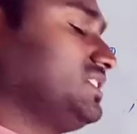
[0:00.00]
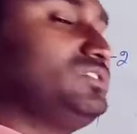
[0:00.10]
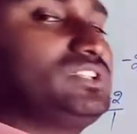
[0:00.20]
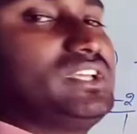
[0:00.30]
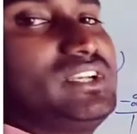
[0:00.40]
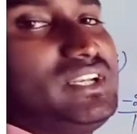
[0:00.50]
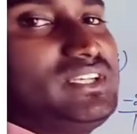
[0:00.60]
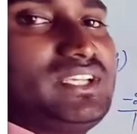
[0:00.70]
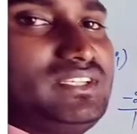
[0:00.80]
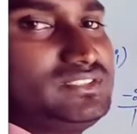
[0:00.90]
you can write
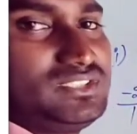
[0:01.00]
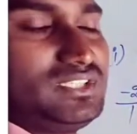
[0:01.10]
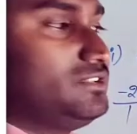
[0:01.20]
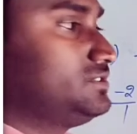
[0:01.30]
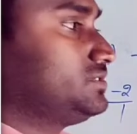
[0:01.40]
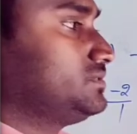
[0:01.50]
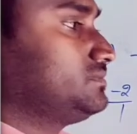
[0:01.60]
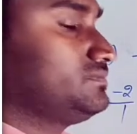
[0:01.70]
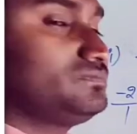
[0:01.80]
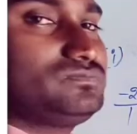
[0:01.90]
any 3 also.
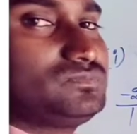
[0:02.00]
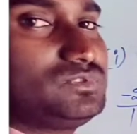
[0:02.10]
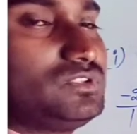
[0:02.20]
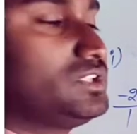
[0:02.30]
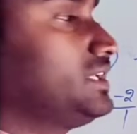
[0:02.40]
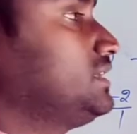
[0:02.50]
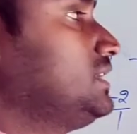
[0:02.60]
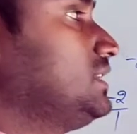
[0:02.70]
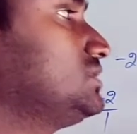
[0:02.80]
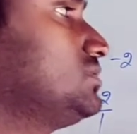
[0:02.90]
Okay.
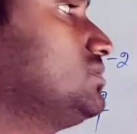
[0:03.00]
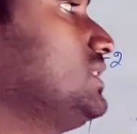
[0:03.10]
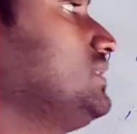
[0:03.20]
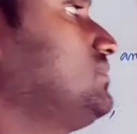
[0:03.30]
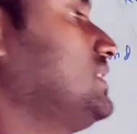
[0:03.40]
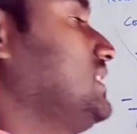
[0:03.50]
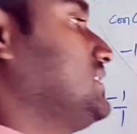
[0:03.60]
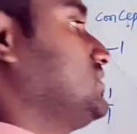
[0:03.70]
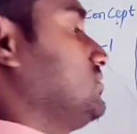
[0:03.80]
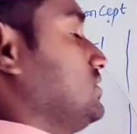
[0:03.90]
So going for
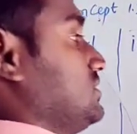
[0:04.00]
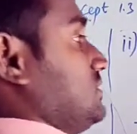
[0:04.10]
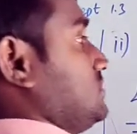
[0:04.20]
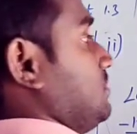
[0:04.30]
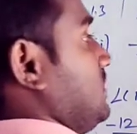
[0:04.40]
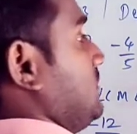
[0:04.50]
next question. So p